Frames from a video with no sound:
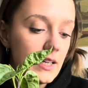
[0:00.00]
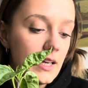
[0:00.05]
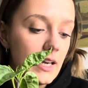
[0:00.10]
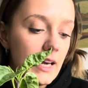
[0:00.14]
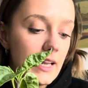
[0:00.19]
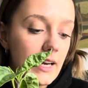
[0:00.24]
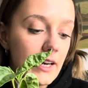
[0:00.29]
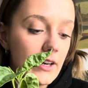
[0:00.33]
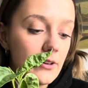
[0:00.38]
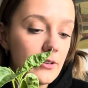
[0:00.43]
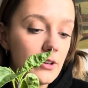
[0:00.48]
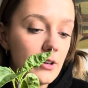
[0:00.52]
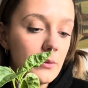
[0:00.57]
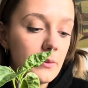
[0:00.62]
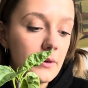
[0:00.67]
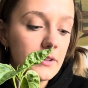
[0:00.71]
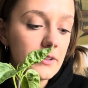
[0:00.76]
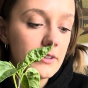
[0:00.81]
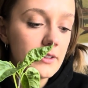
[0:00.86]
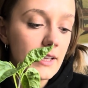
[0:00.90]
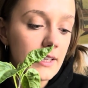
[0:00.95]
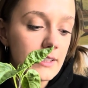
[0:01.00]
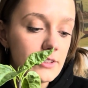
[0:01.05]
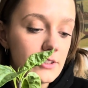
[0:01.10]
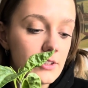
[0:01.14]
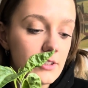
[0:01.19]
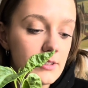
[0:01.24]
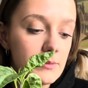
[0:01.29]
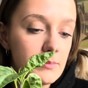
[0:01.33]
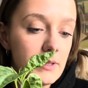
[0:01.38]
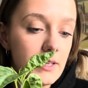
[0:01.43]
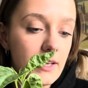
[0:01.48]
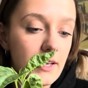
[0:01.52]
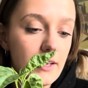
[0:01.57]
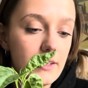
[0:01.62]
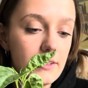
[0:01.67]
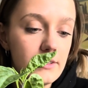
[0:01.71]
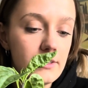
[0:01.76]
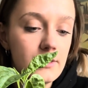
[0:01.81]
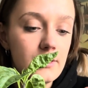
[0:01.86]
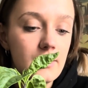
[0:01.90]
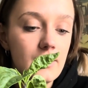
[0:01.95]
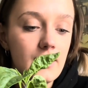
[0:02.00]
And I don't know whether that's just because